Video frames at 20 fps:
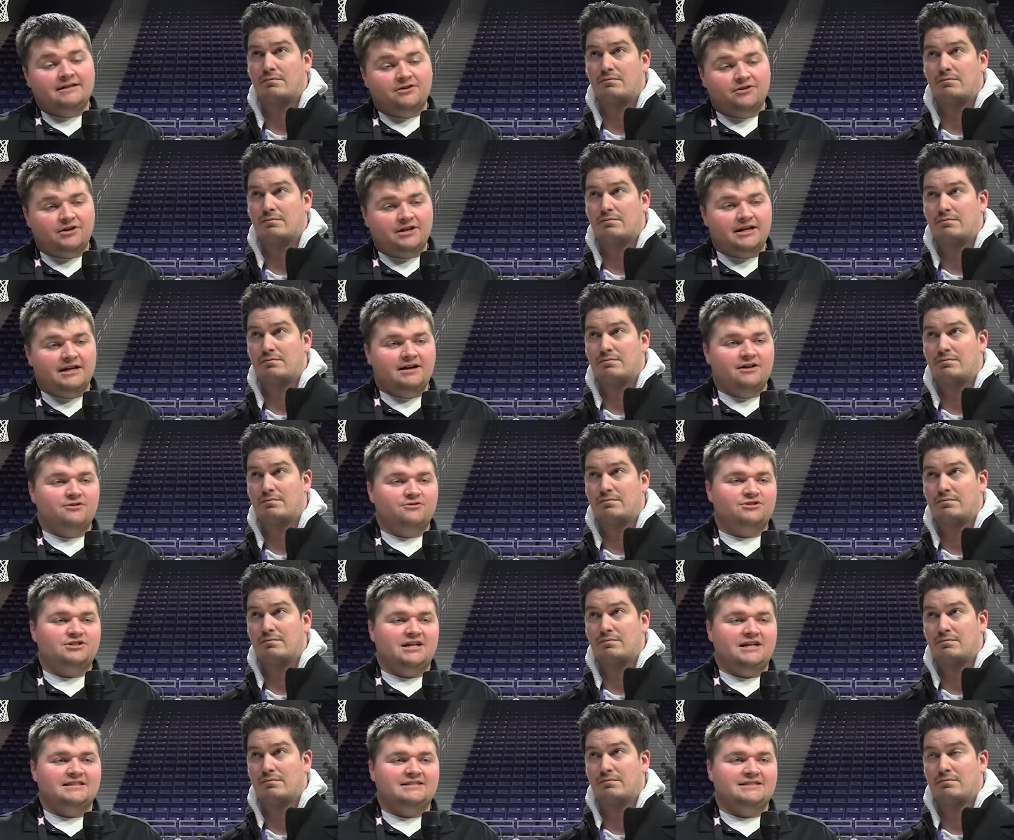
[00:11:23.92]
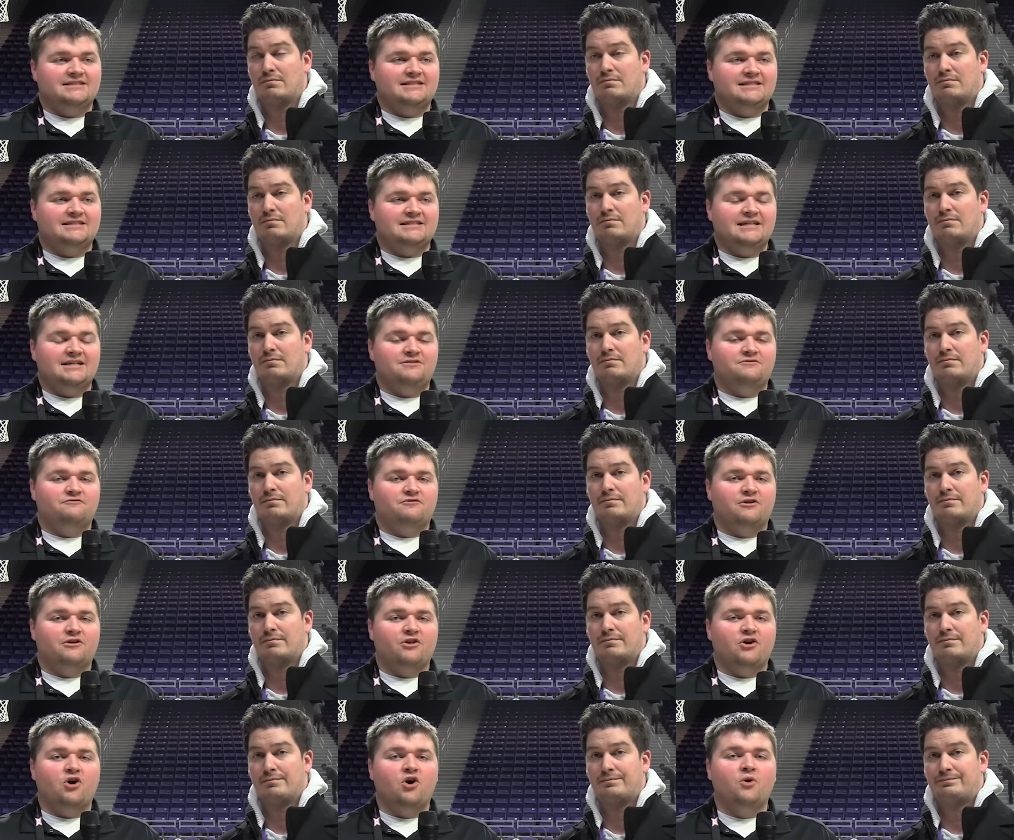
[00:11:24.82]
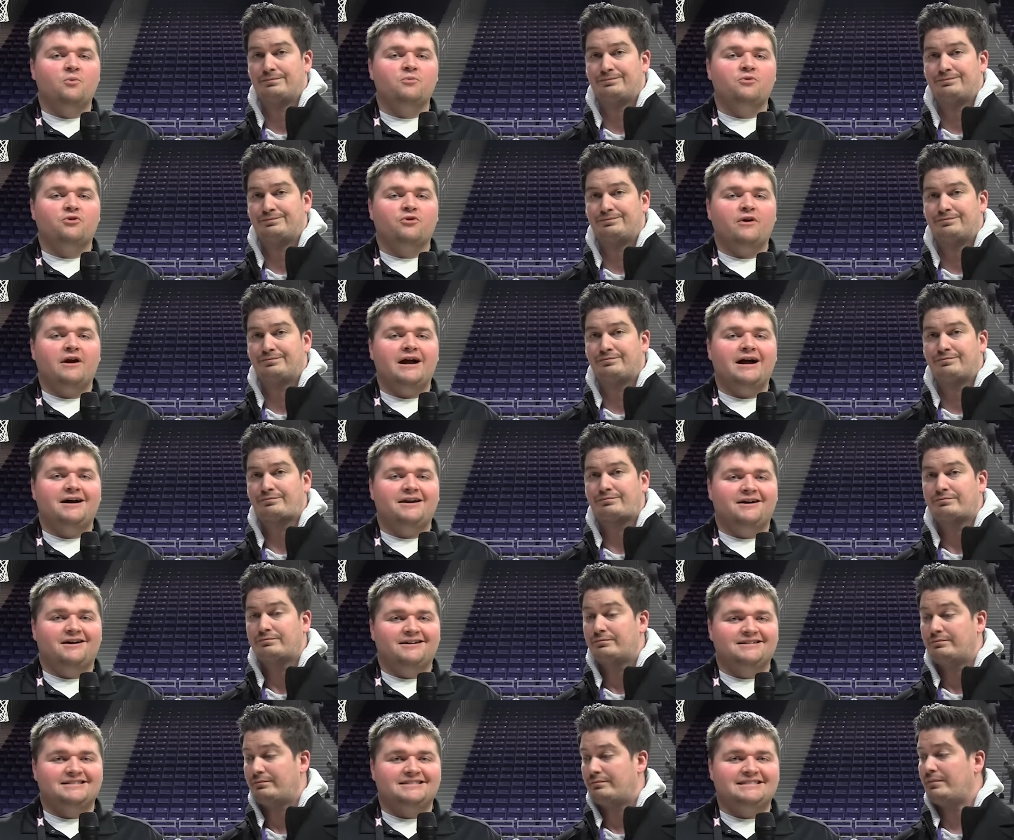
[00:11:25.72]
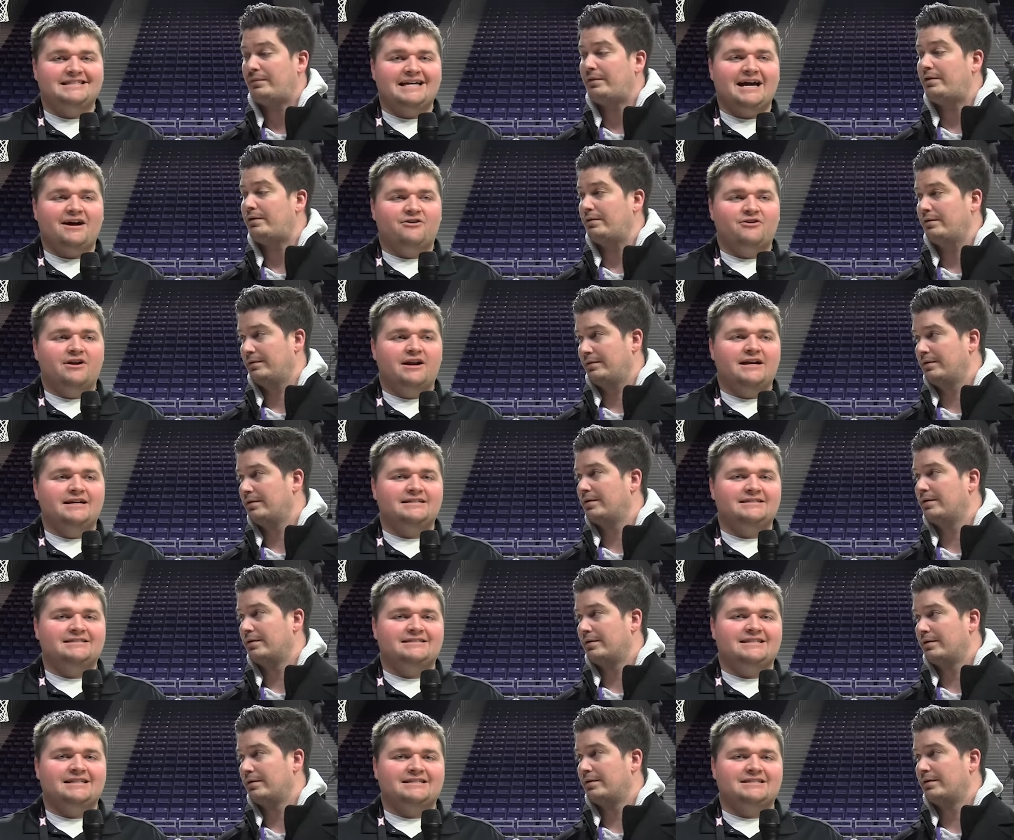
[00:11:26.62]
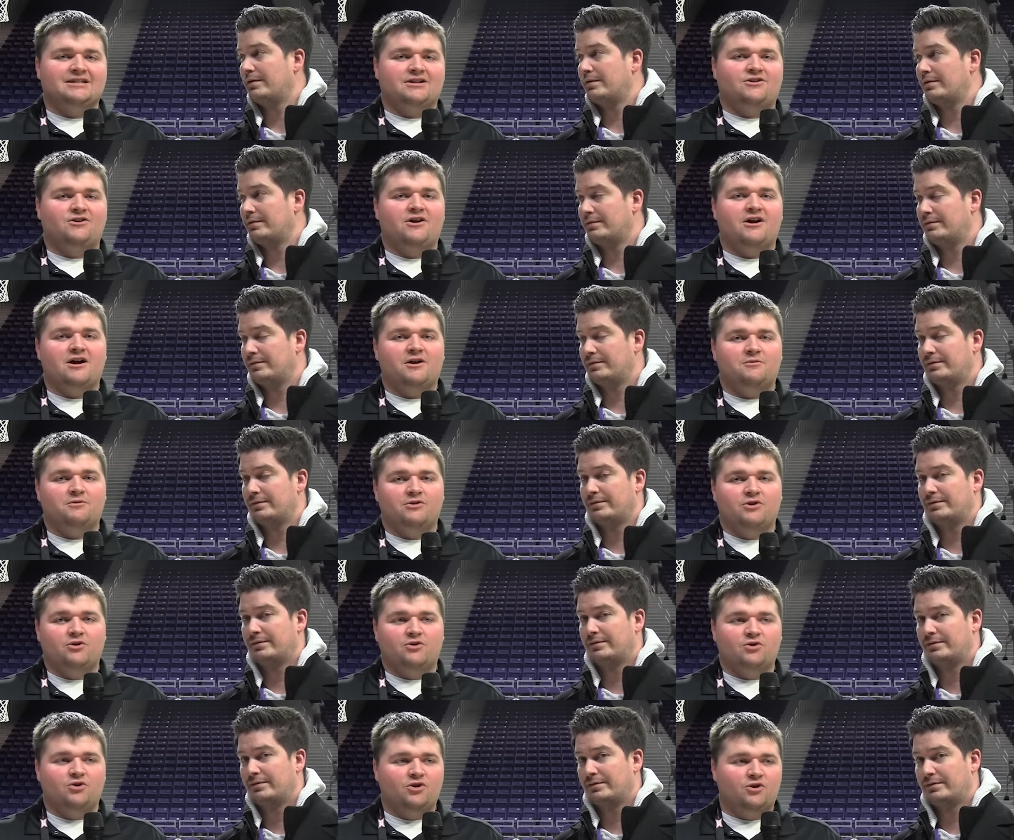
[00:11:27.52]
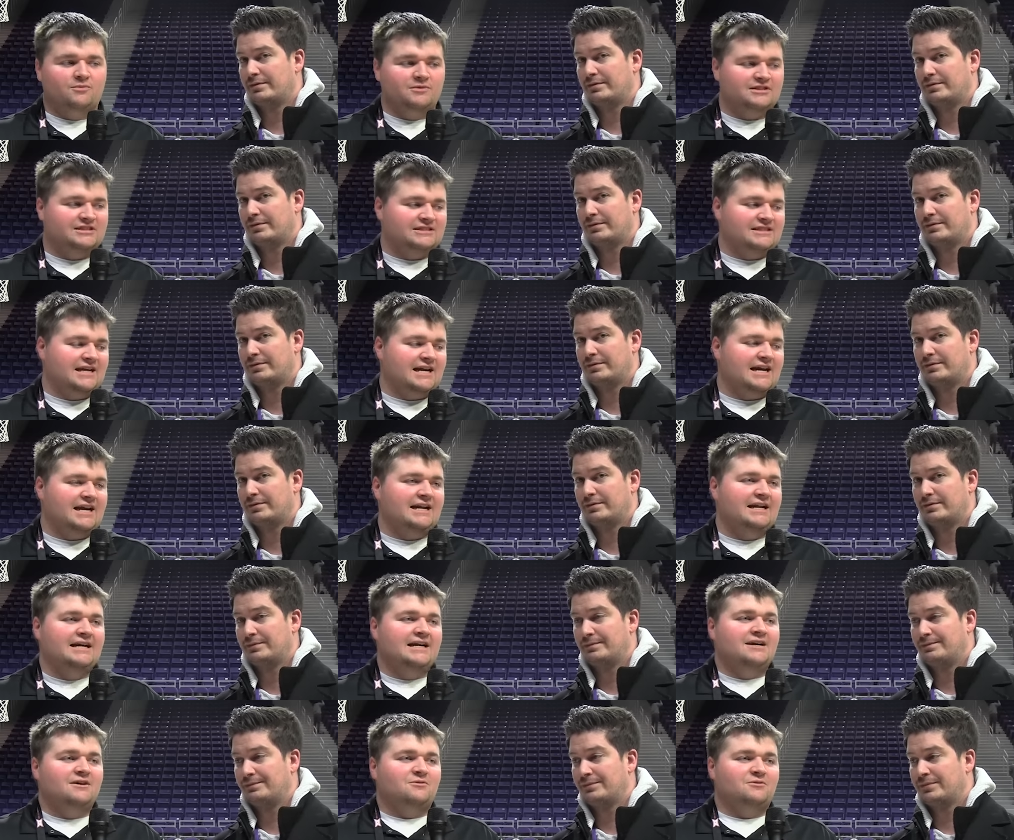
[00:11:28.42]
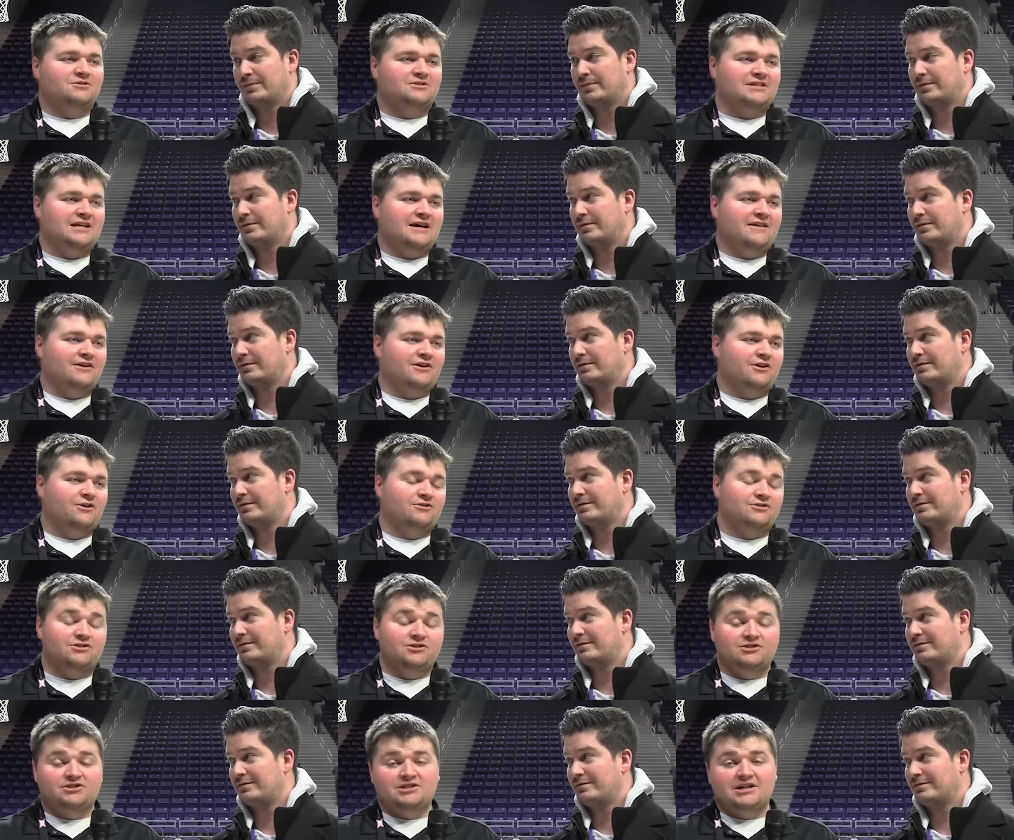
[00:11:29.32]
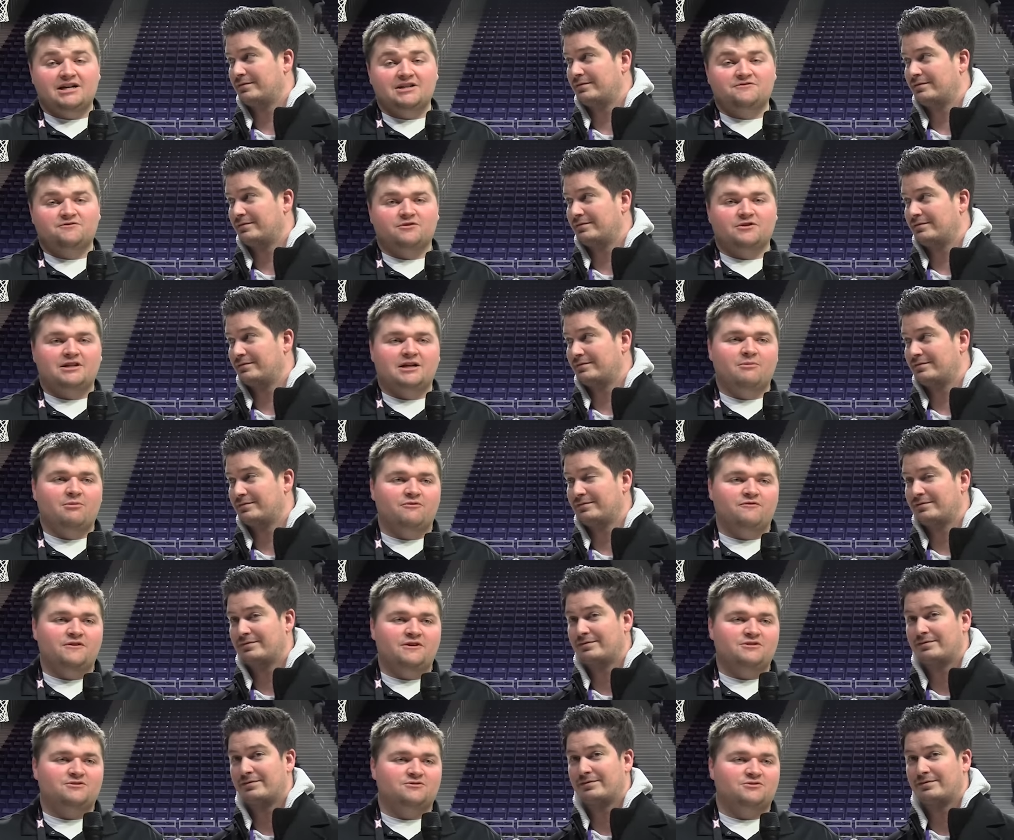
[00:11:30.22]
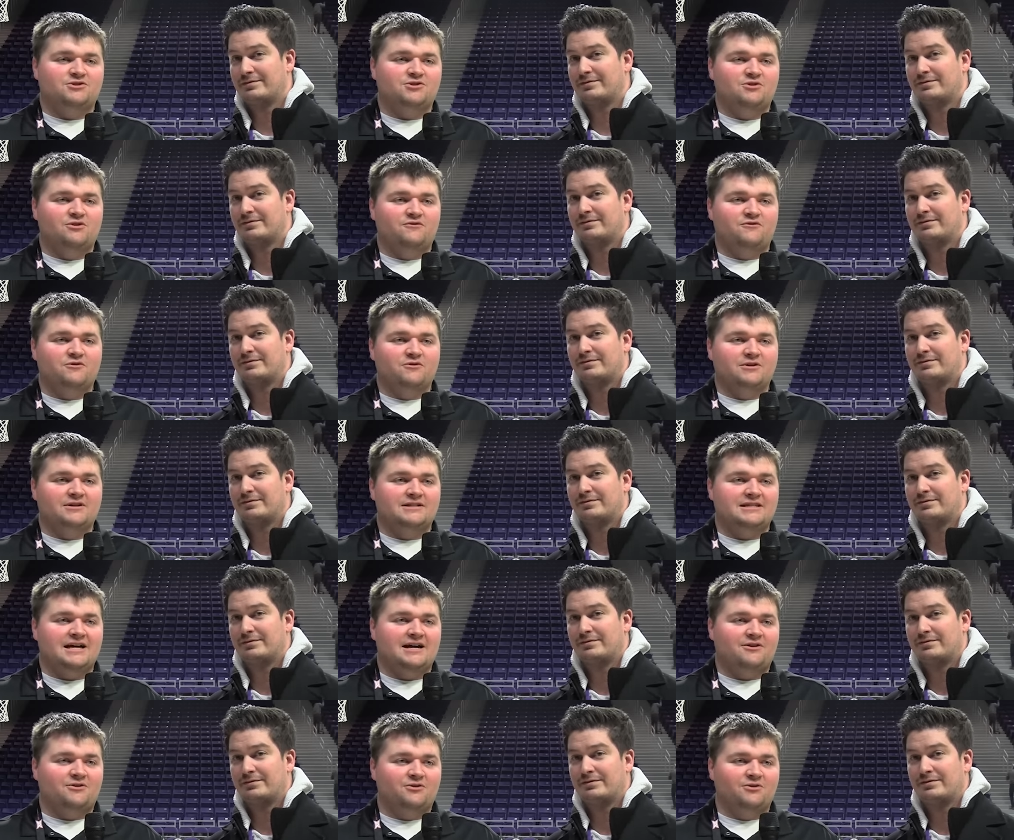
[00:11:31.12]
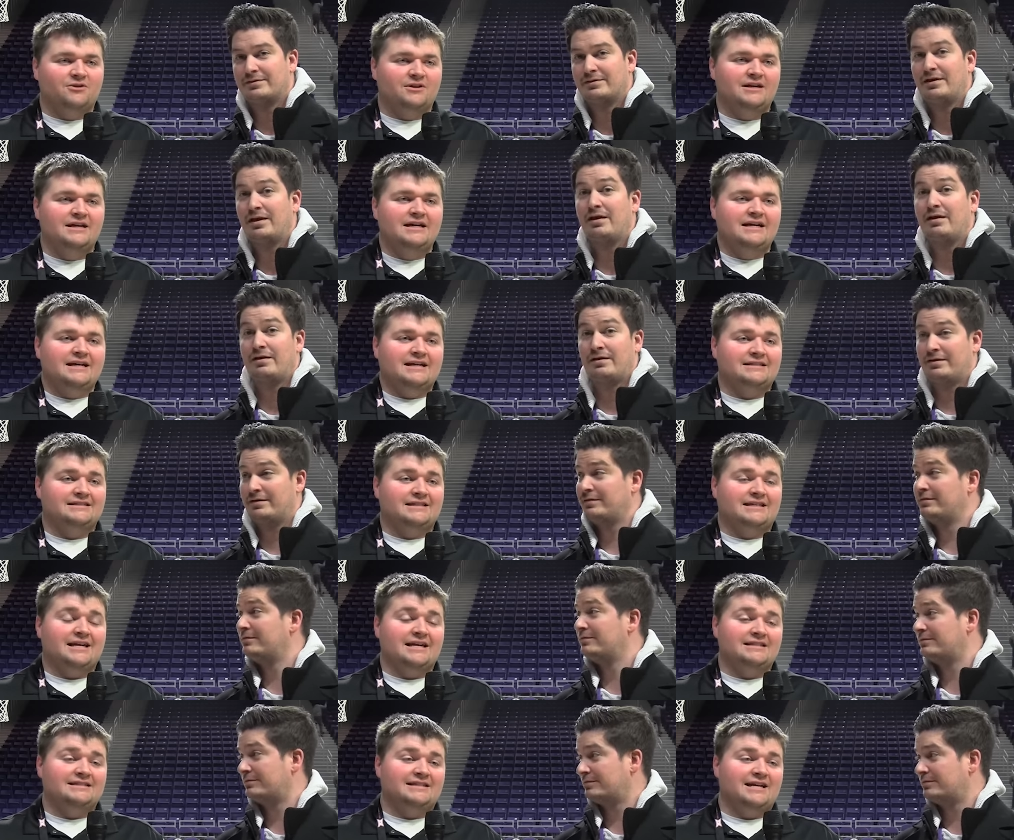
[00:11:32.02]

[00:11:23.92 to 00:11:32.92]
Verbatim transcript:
Speaker 1: They'll get another chance to succeed in front of the home crowd on Saturday, 6 o'clock with Oklahoma State. We'll see how that goes. Good chance for a double feature, too, if you're in town early, because the K